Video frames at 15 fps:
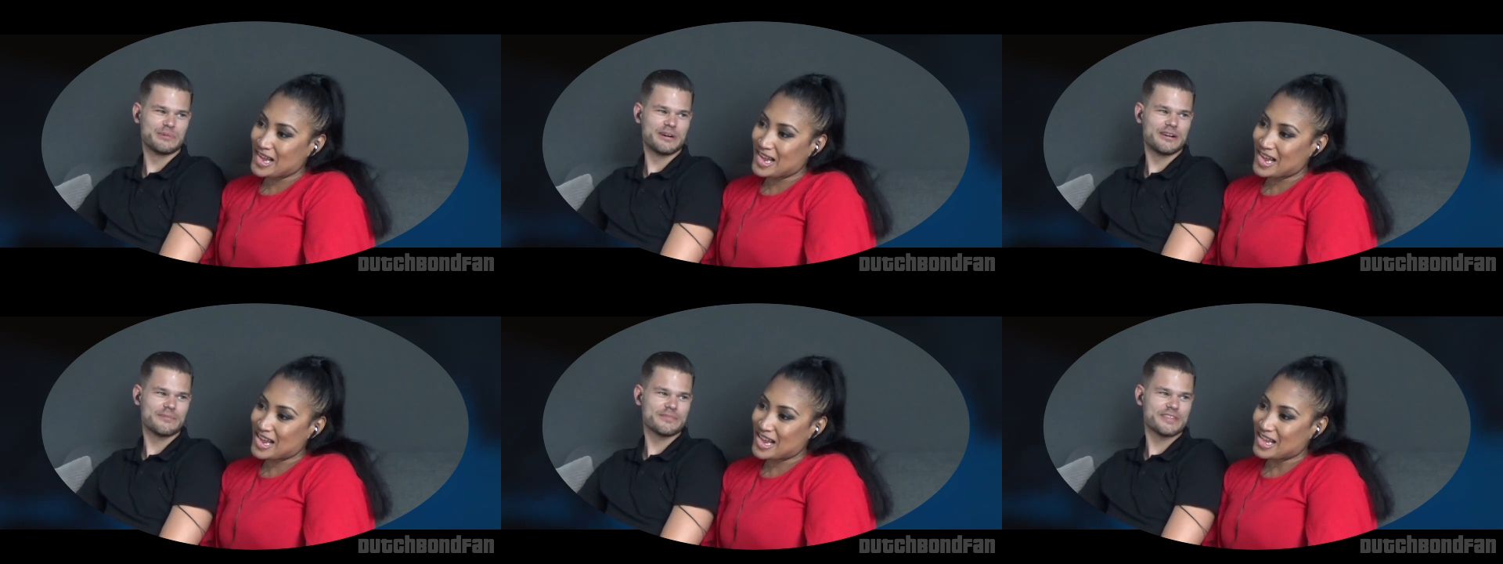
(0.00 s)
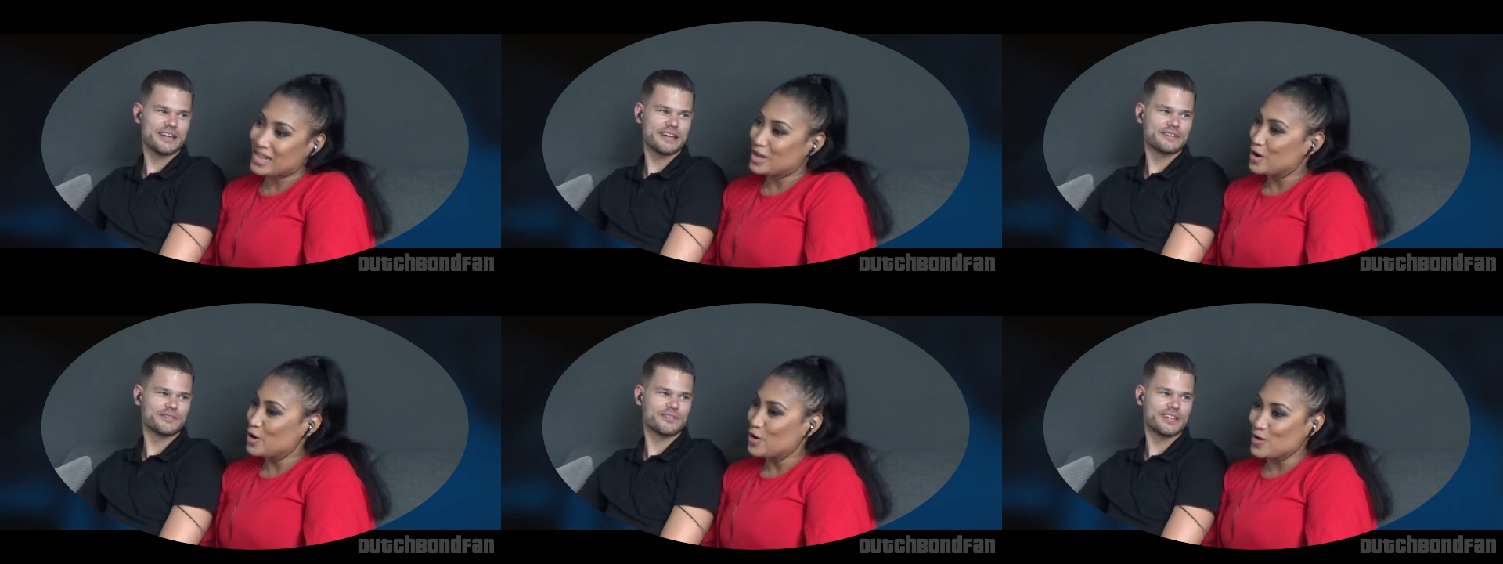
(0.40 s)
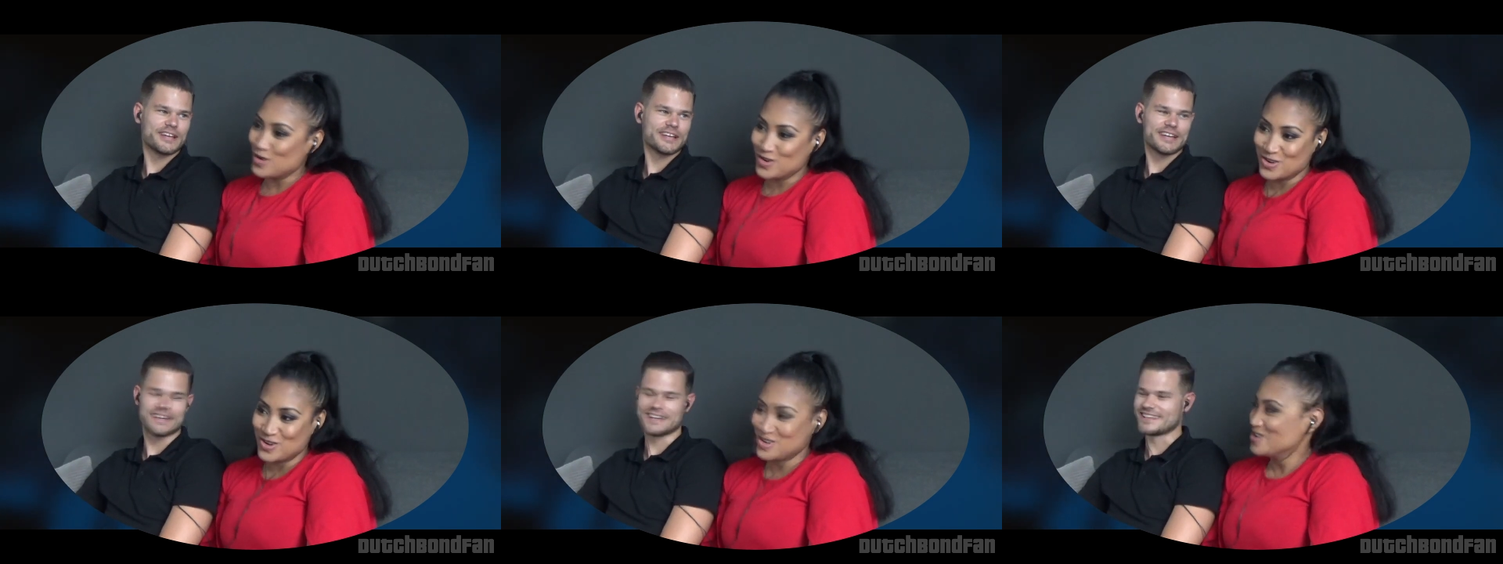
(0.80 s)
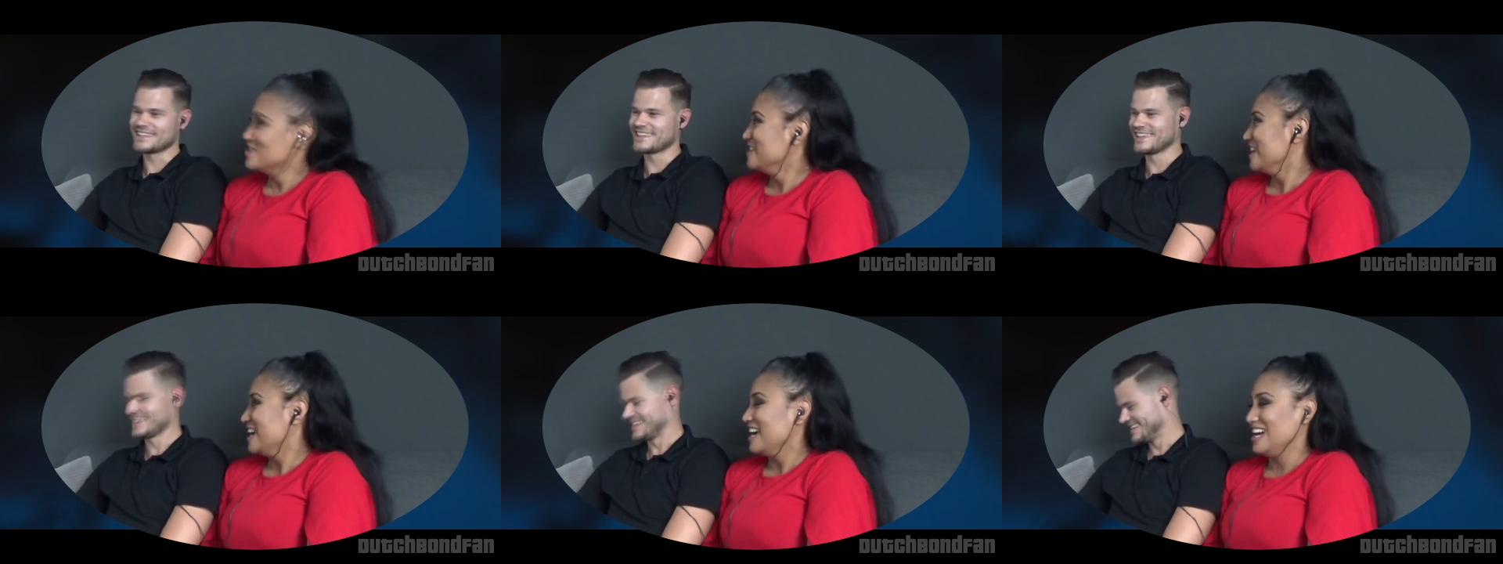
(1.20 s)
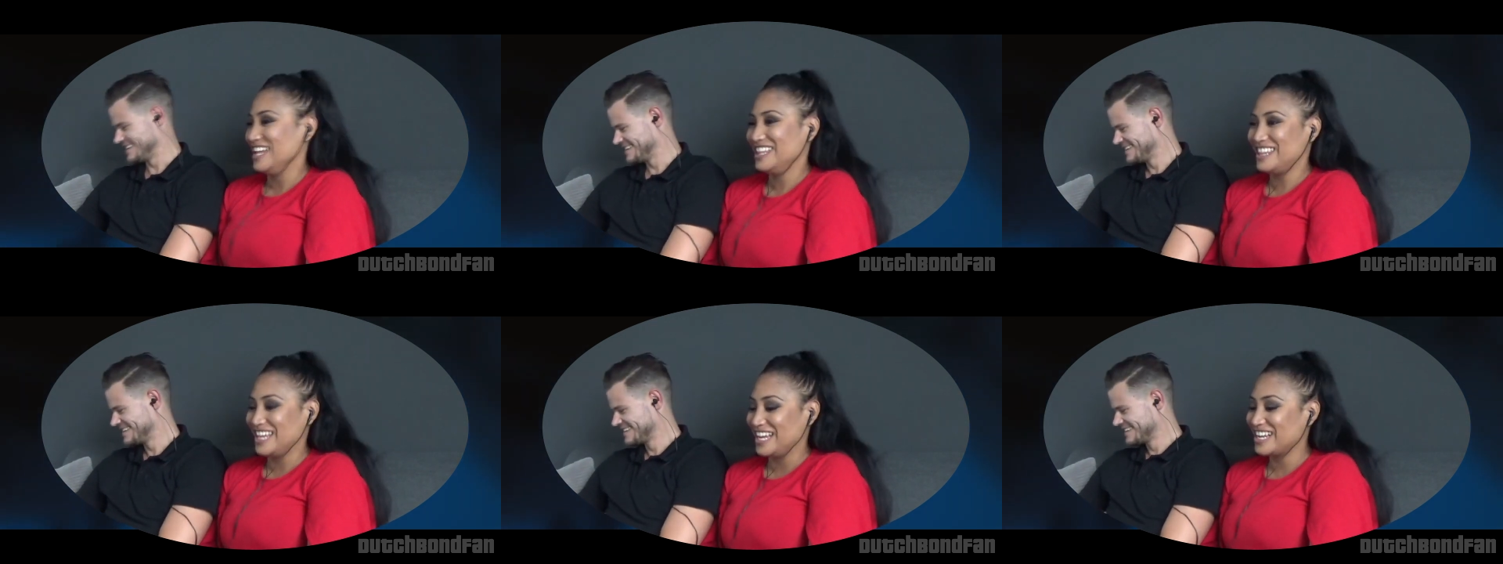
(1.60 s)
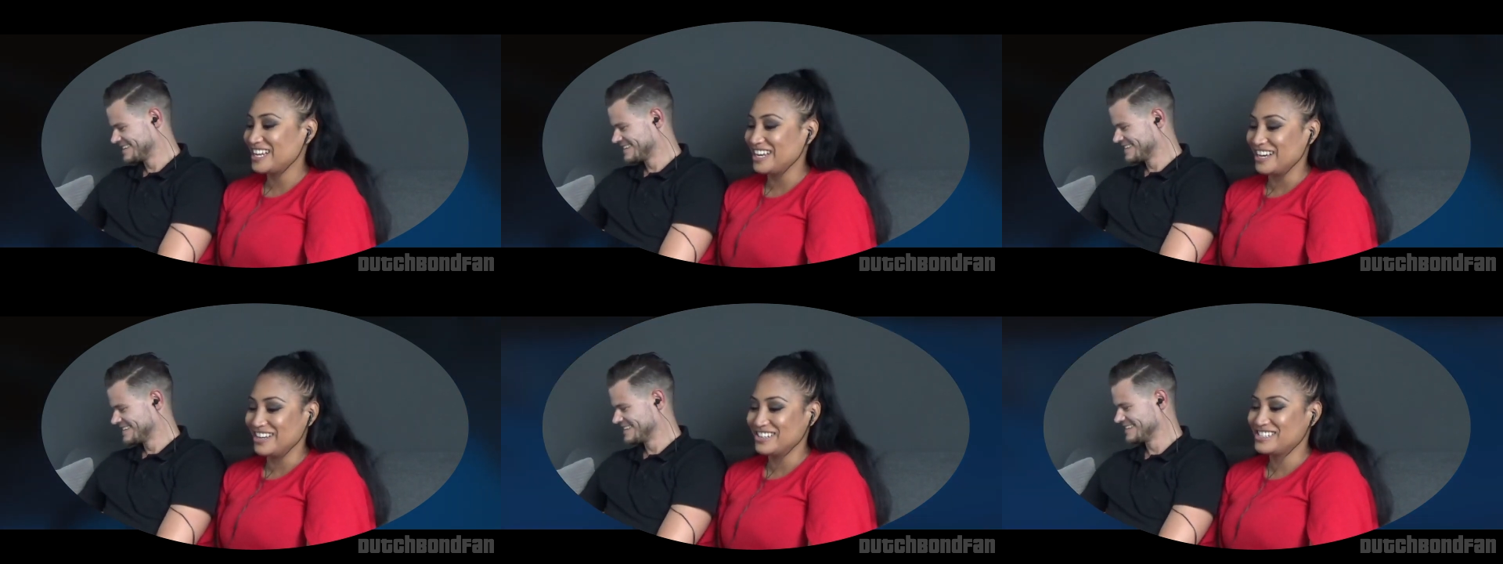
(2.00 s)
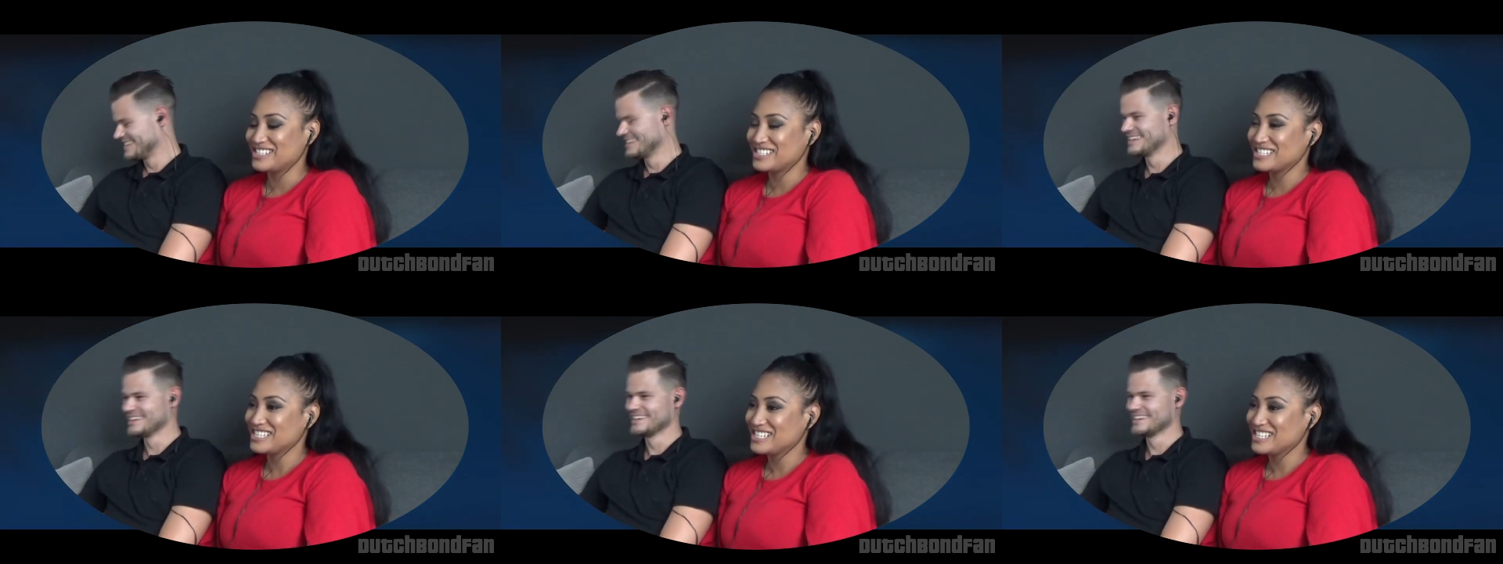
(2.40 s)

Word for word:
Speaker 1: bombs?
Speaker 2: Handle no. like eggs. I think not.